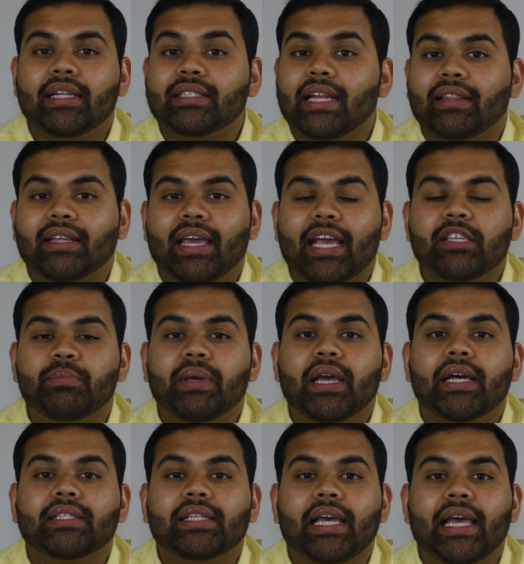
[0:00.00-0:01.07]
It's not the case
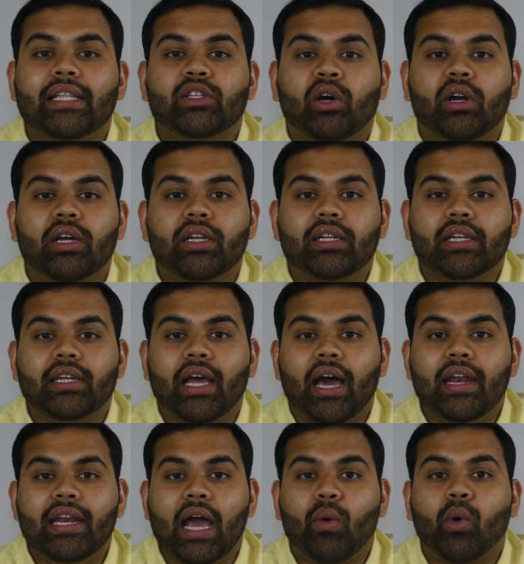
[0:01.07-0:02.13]
because it's on a,
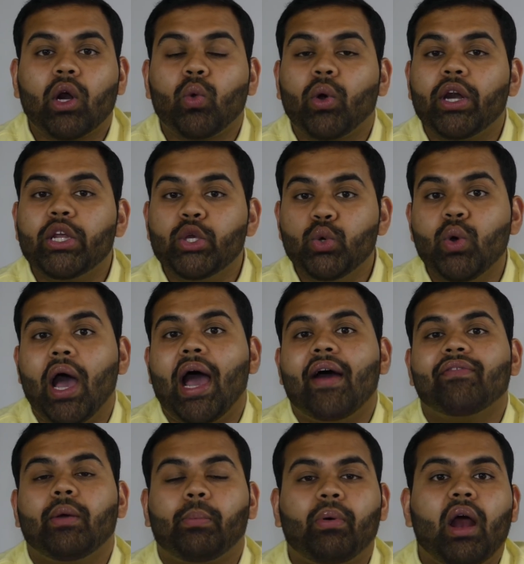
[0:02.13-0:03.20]
a network where you
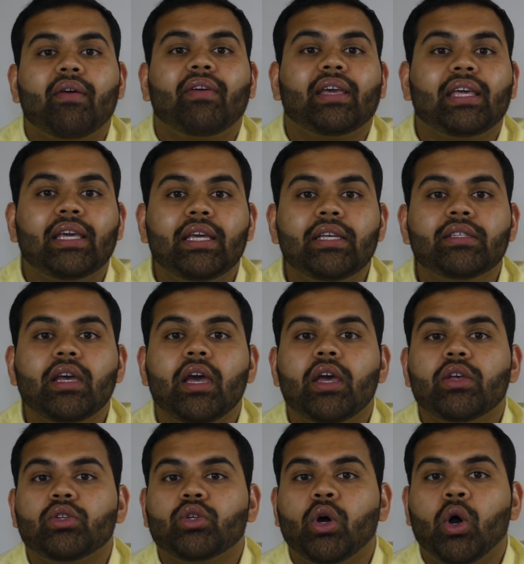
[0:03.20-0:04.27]
have the private keys,
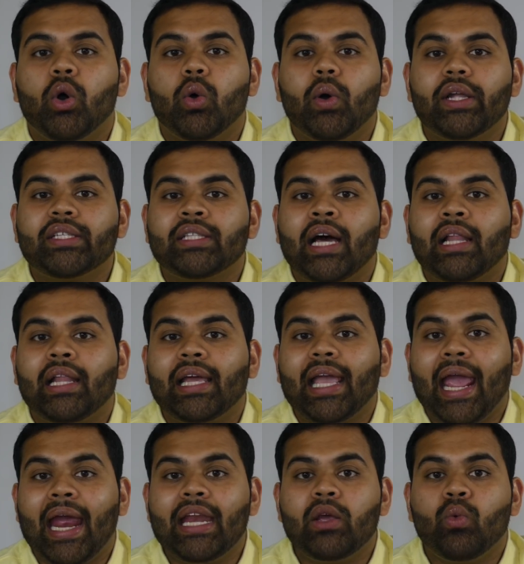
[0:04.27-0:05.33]
so it's not
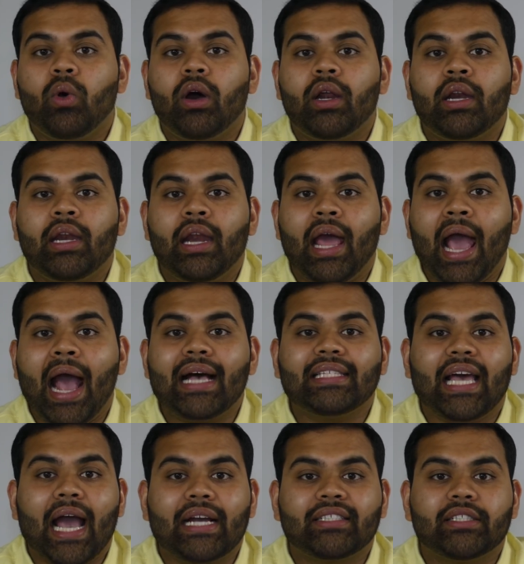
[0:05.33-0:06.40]
like anyone has
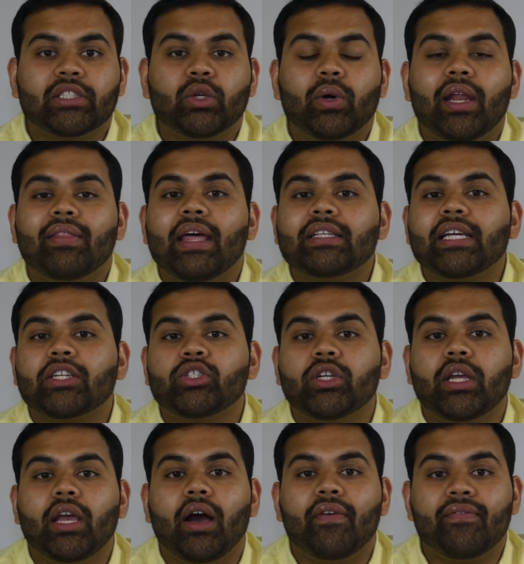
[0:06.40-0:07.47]
access to it. And that's
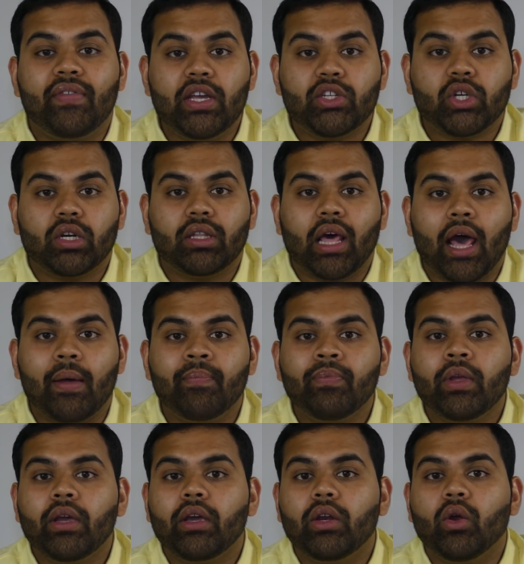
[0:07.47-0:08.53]
actually a feature that
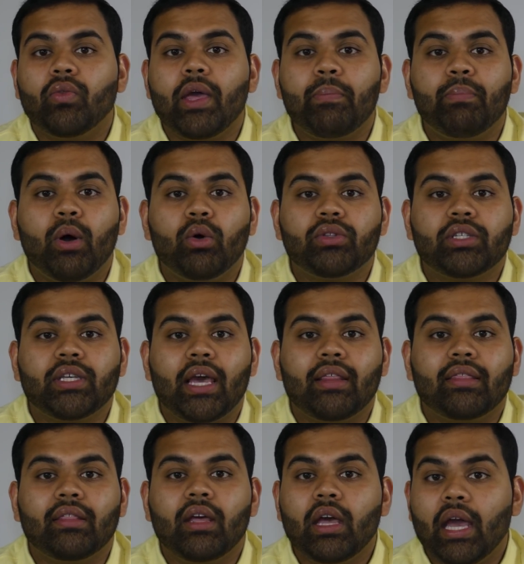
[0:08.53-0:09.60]
you know they both
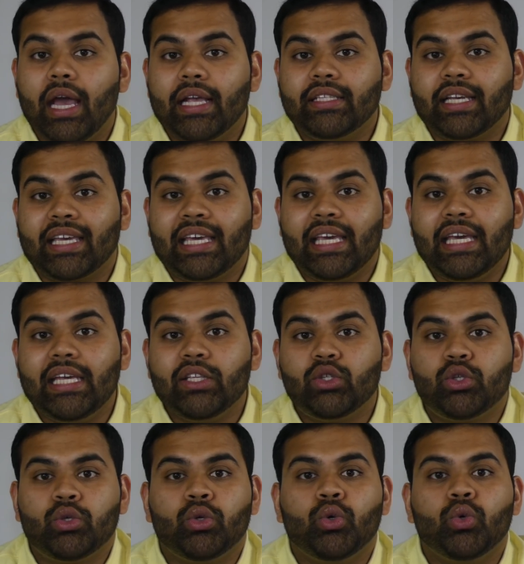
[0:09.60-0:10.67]
say is a key
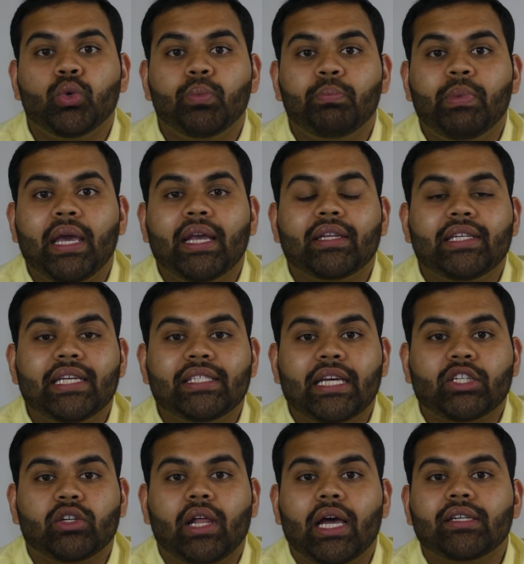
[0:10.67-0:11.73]
to being
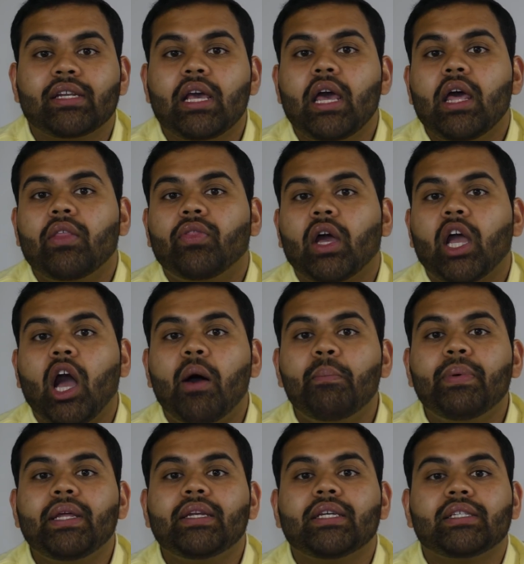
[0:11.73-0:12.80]
decentralized. The
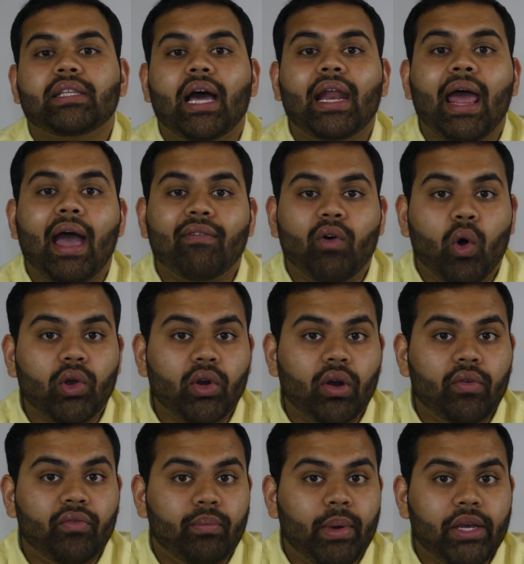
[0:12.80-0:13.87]
company does not have all your
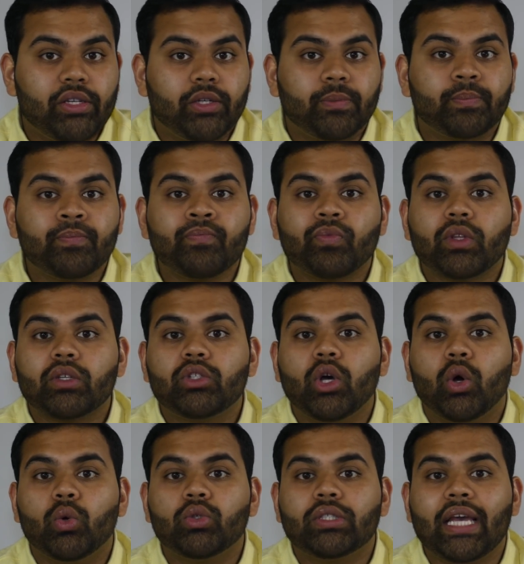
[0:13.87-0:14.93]
information.
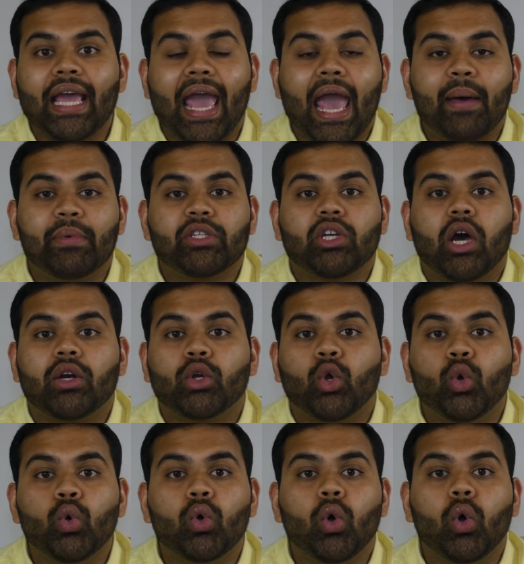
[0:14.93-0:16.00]
So, say Amazon,
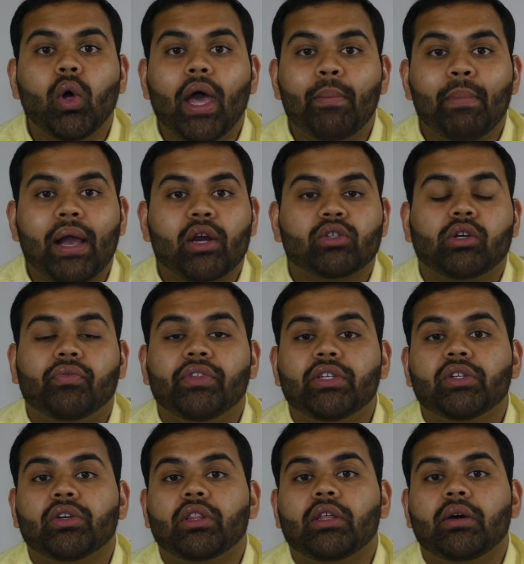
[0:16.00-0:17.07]
Google, and Microsoft;
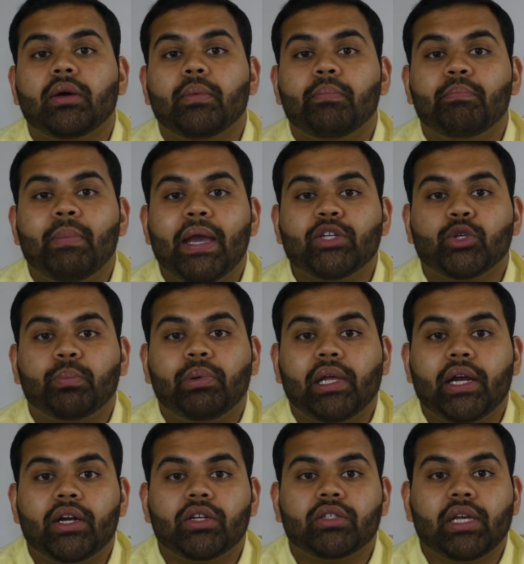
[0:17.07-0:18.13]
these are the major
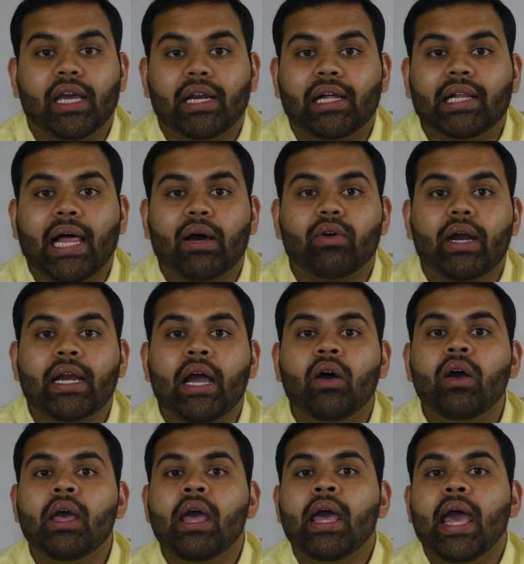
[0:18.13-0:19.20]
players in cloud right
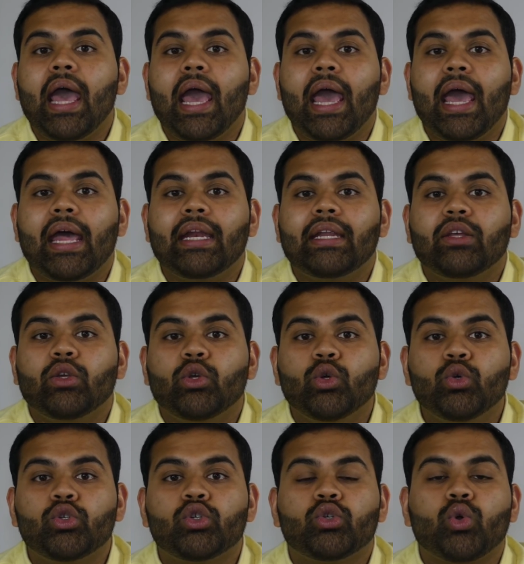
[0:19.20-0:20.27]
now and
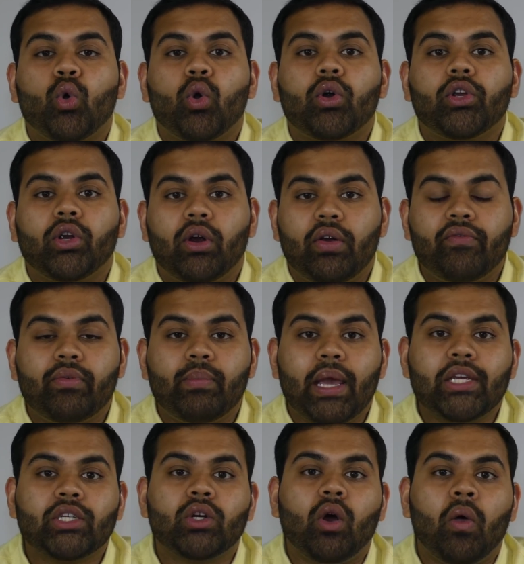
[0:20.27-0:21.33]
you store your
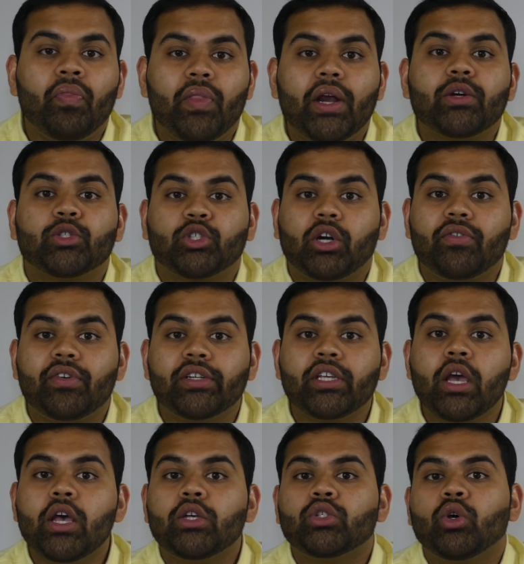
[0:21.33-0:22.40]
information on their servers.
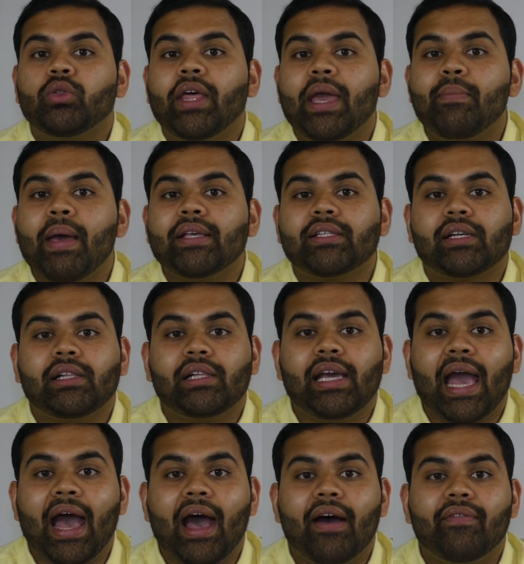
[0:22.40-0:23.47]
So they basically
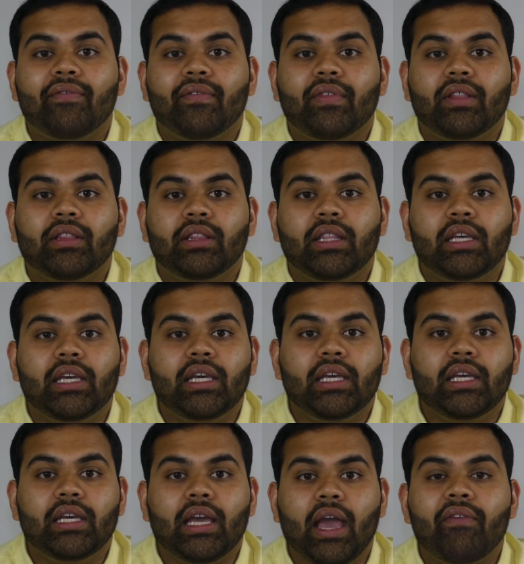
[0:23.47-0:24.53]
have
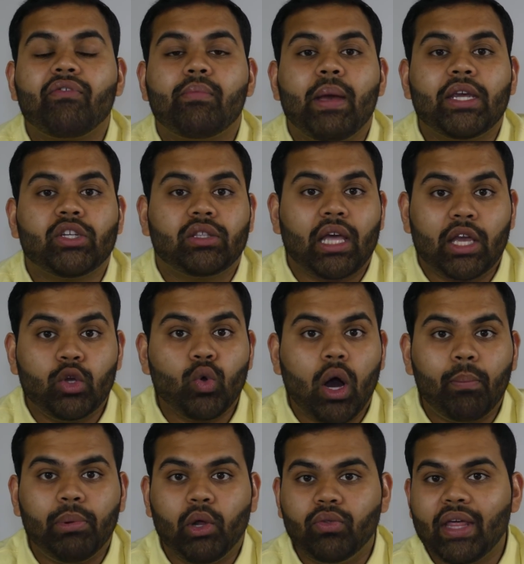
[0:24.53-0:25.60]
the information that you
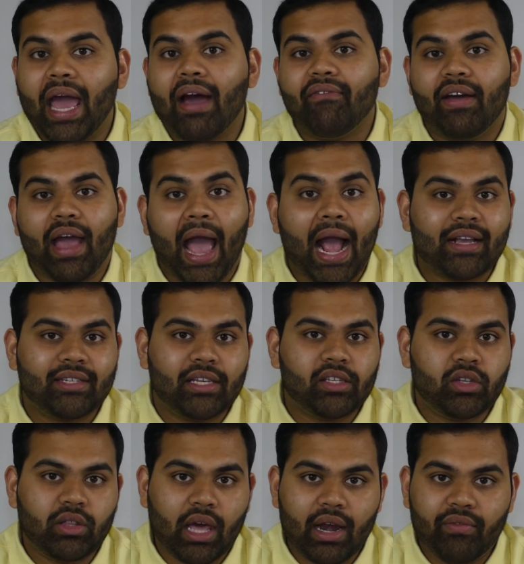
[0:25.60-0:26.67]
upload. They have
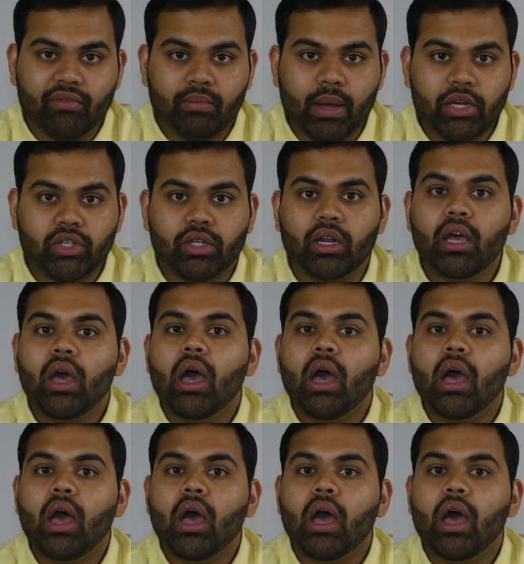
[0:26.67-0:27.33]
access to that information.